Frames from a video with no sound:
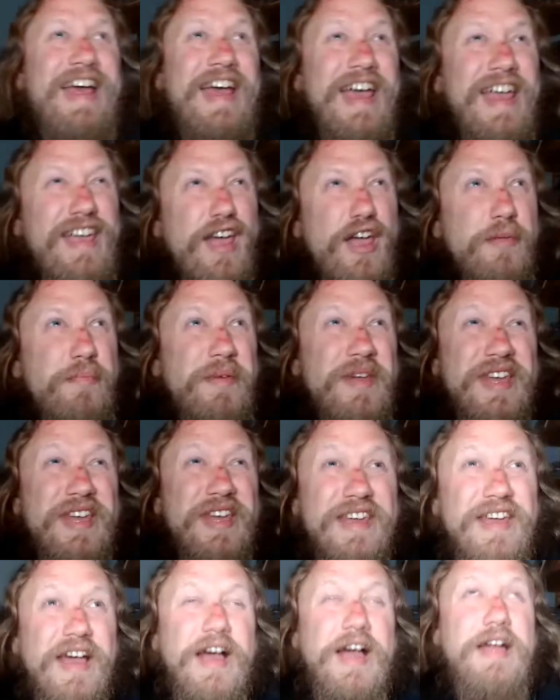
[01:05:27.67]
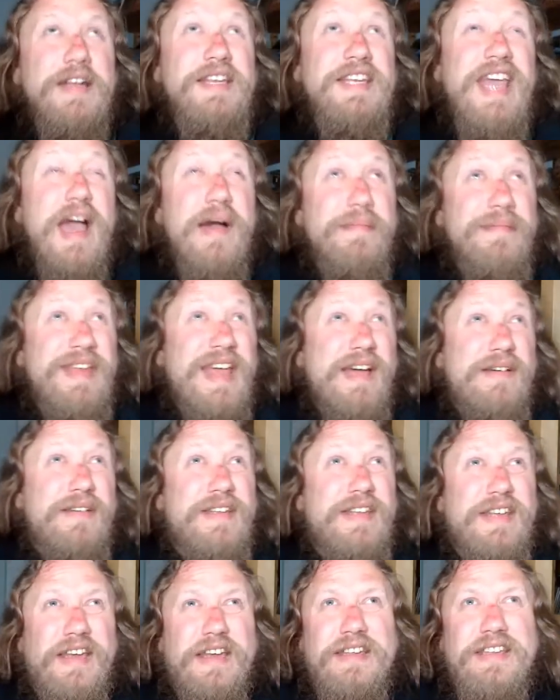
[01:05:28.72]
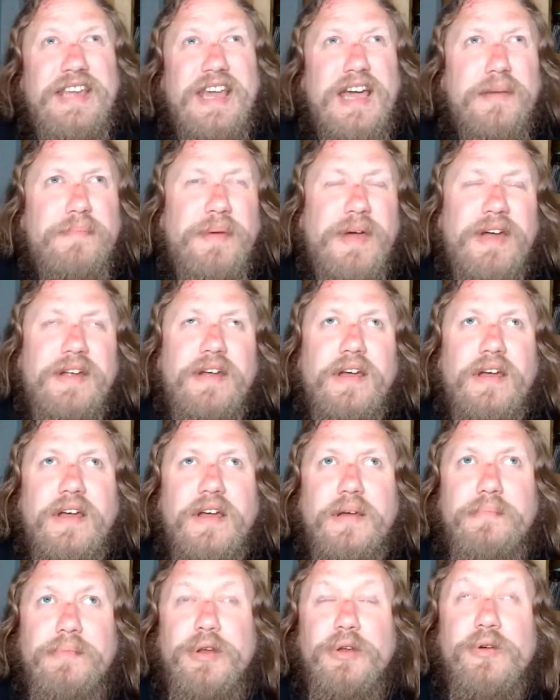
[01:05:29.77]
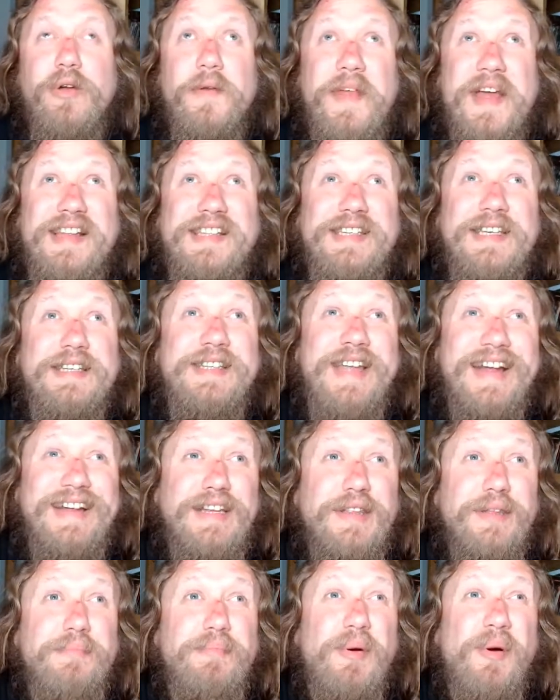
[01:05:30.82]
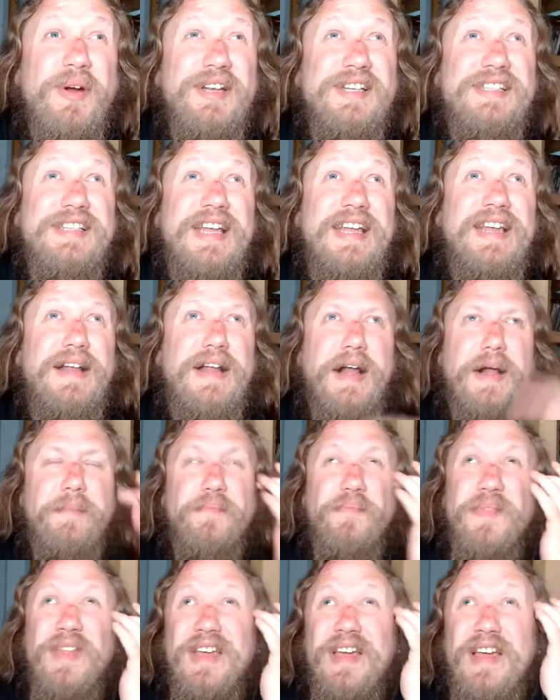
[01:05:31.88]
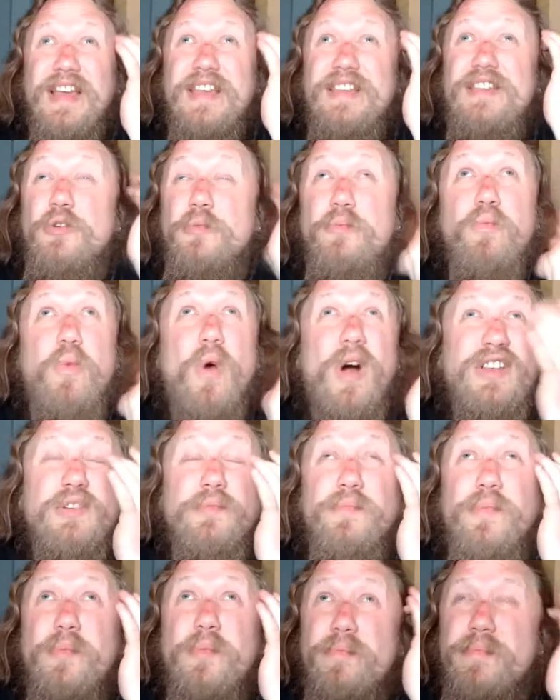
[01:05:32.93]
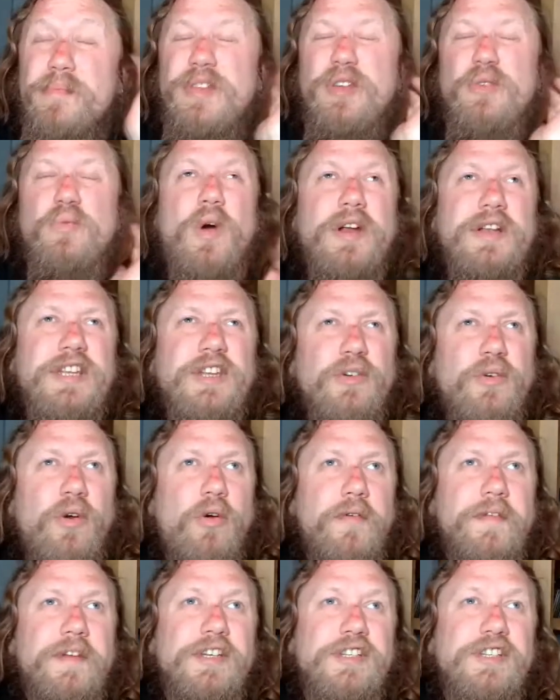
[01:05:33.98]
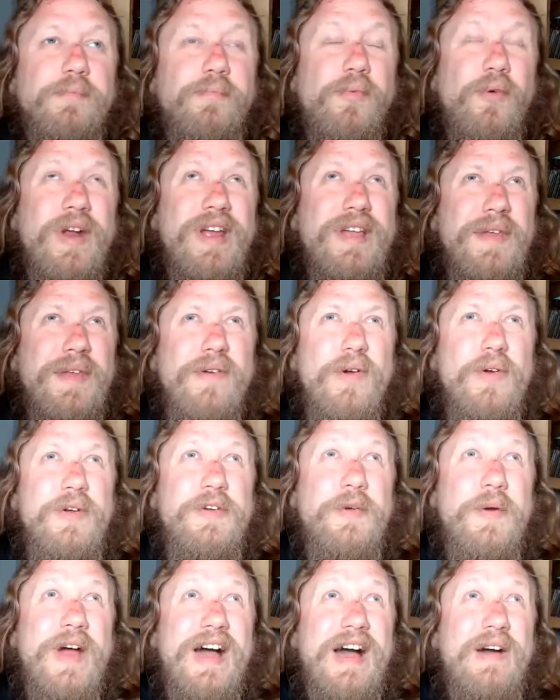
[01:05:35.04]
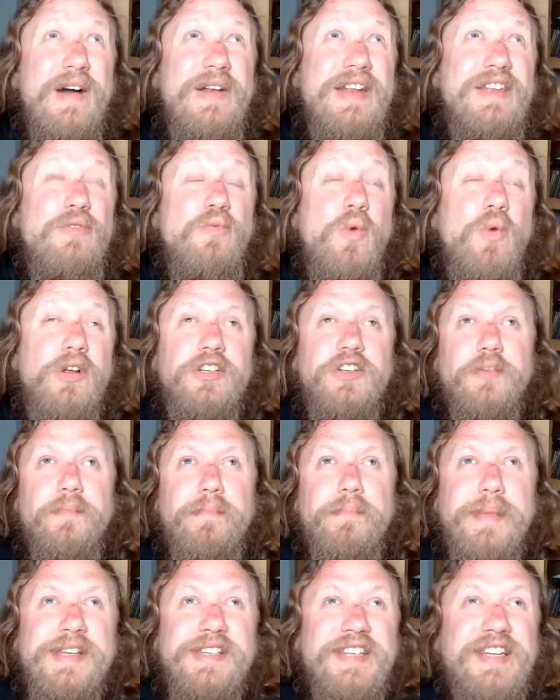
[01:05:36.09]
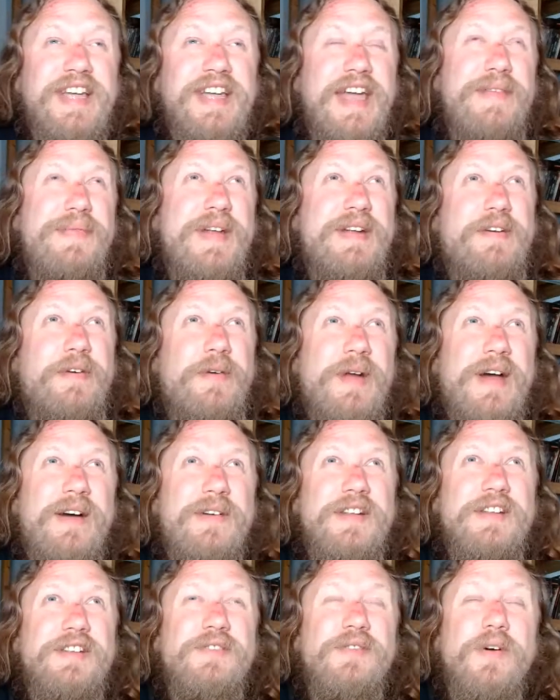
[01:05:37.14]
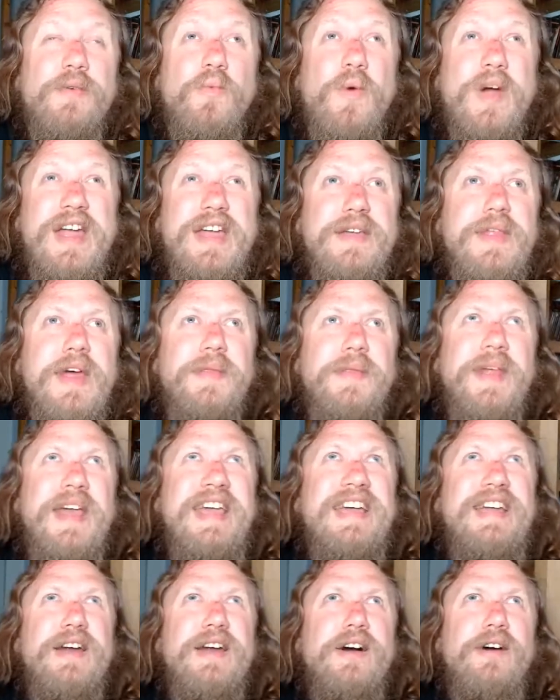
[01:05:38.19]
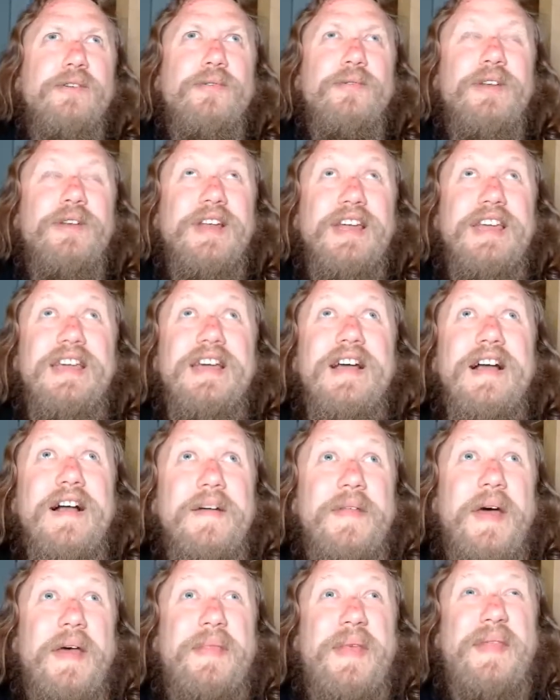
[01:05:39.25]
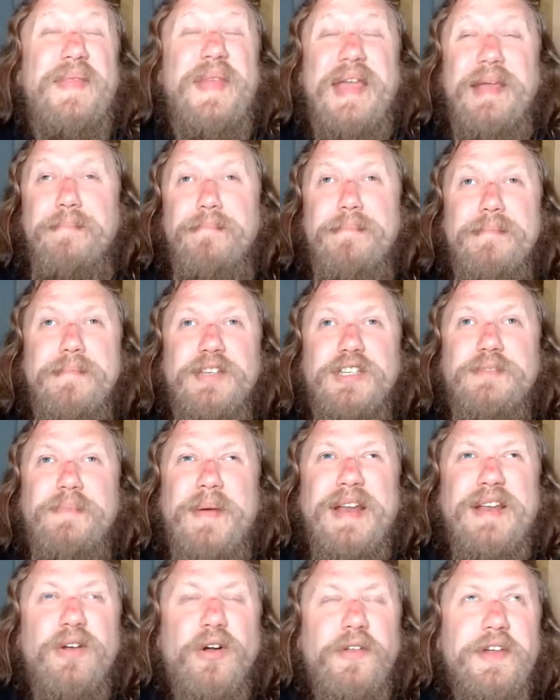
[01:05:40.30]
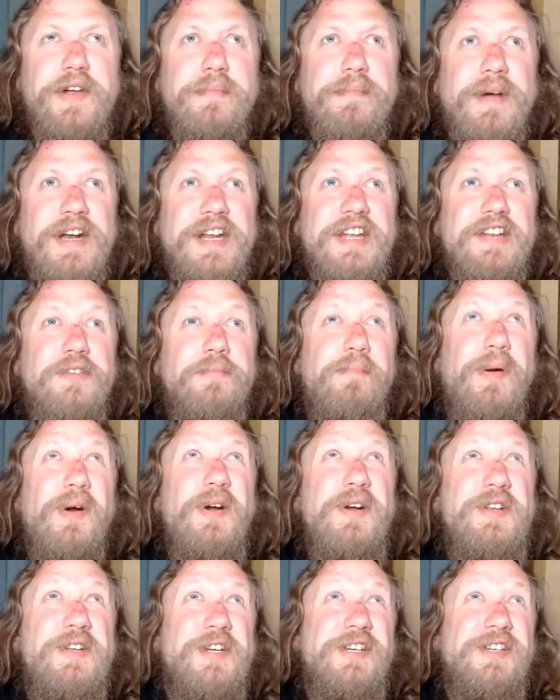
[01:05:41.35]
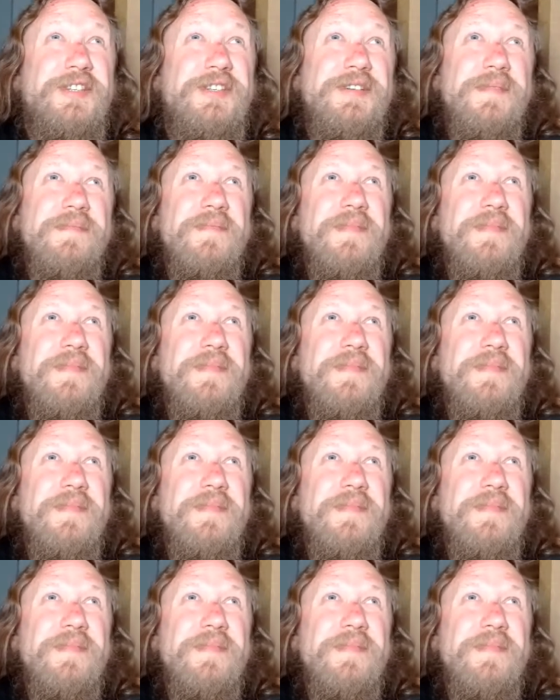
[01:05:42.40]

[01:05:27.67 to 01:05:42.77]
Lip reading: Hey, AP, and yeah, Plugo. That's exactly the point. It's like you want to you want your authors to bring their own crowd, and you want to domesticate that crowd into a way that they can only that they spend all their money to purchase.